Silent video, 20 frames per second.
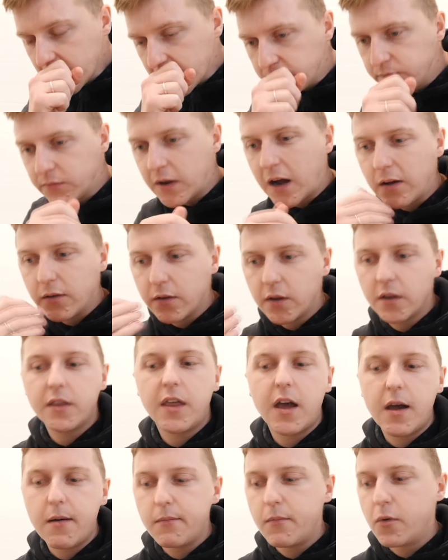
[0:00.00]
Now that
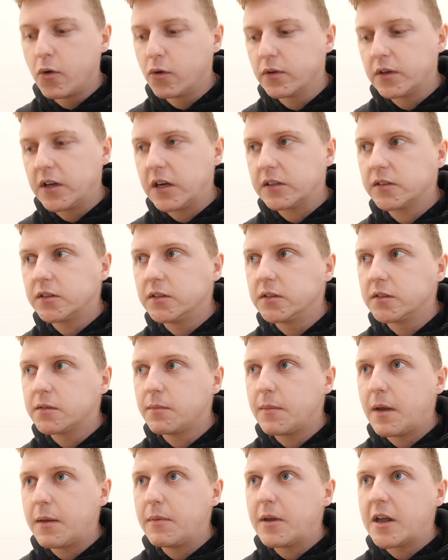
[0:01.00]
they're more reluctant
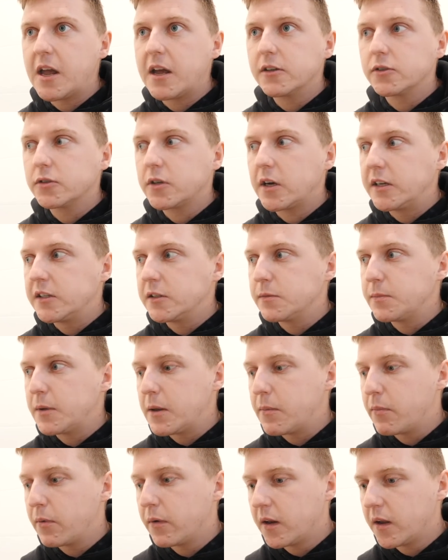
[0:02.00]
to maybe get
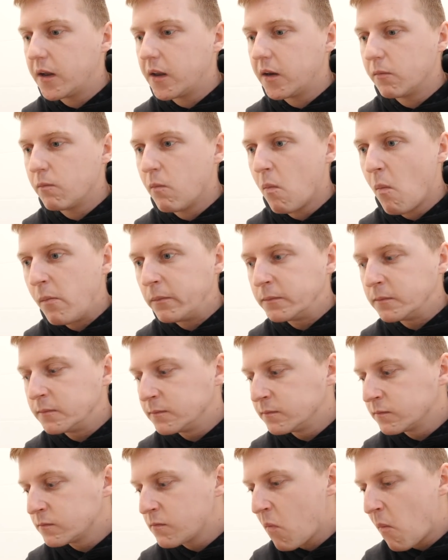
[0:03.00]
tradespeople in,
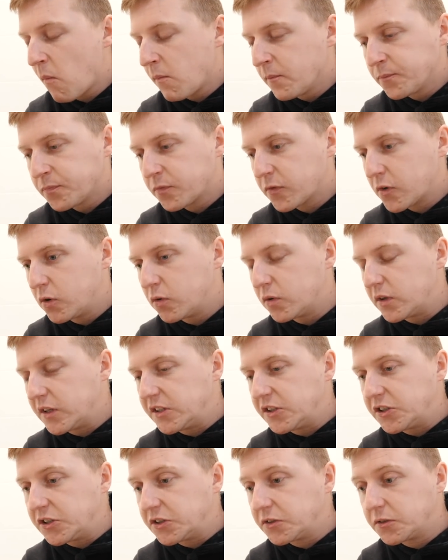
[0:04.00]
or
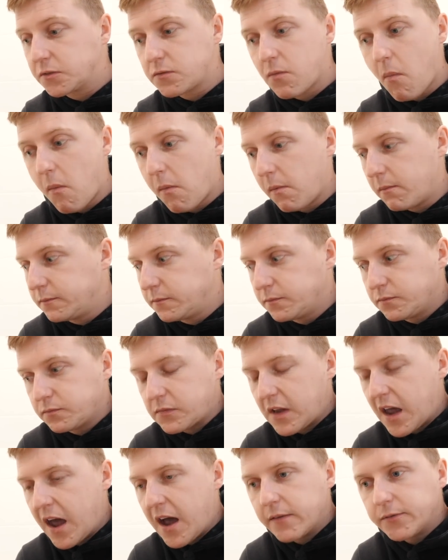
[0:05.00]
they just
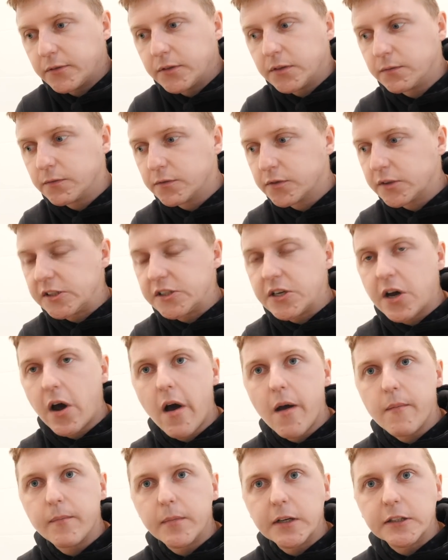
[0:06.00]
have some free
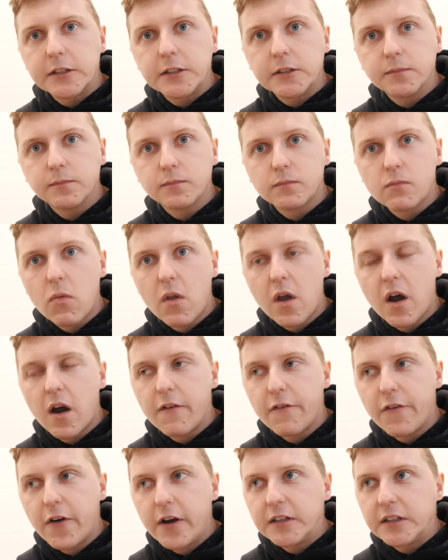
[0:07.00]
time. Like, I
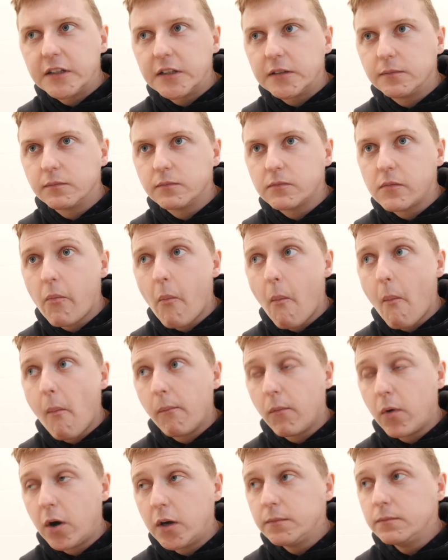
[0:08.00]
find it,
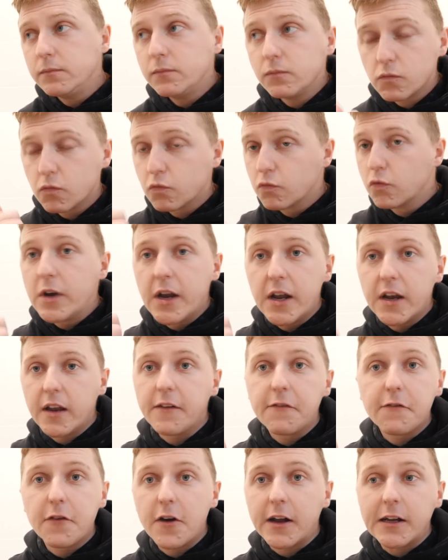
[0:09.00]
one,
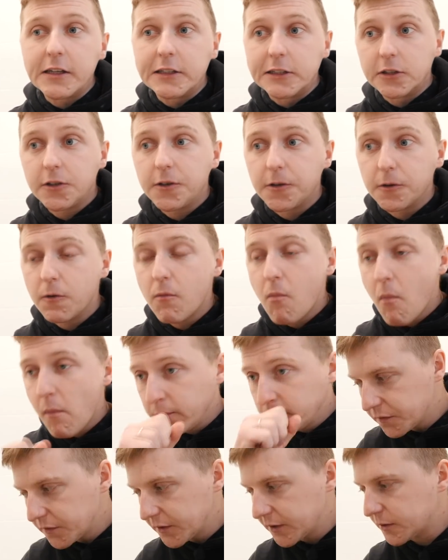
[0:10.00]
really freaking
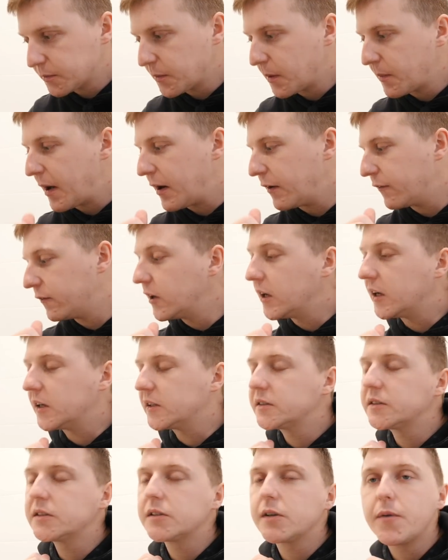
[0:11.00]
cool Finish my mouth
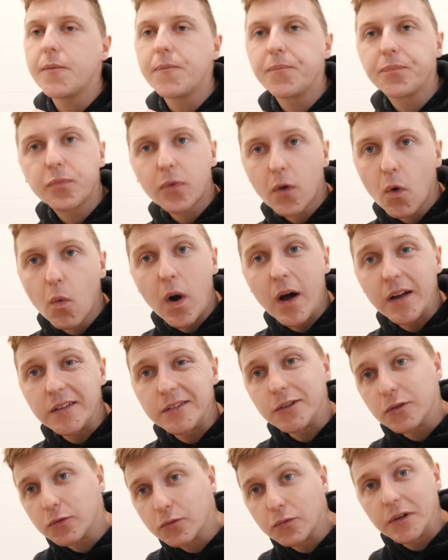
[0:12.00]
first.
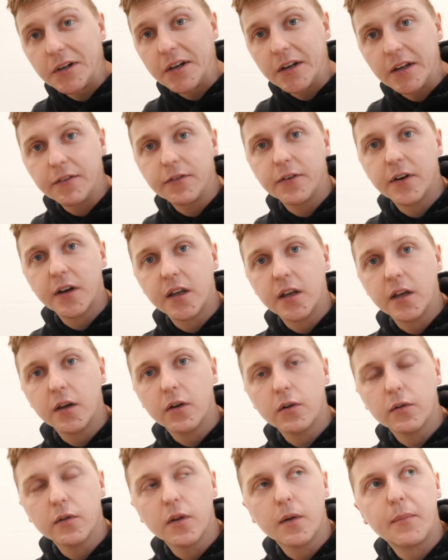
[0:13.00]
One, really freaking
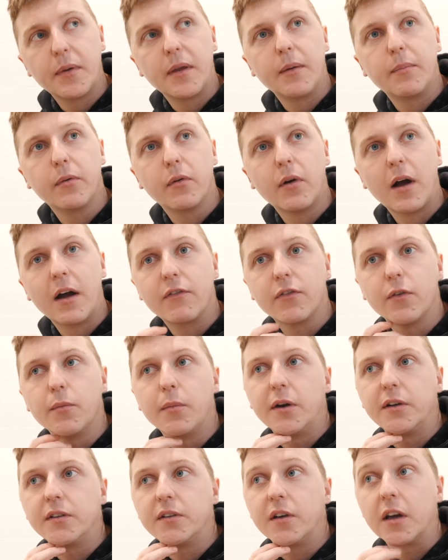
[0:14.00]
cool that people have
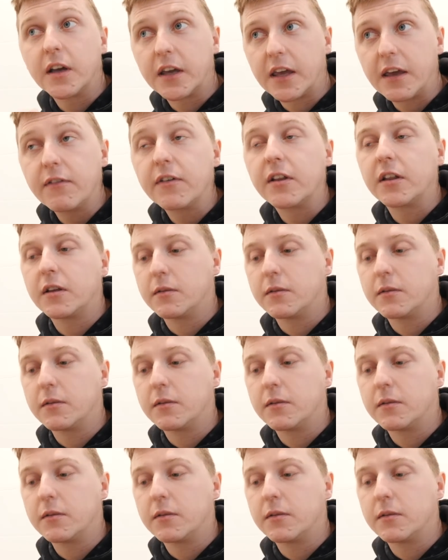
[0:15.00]
are giving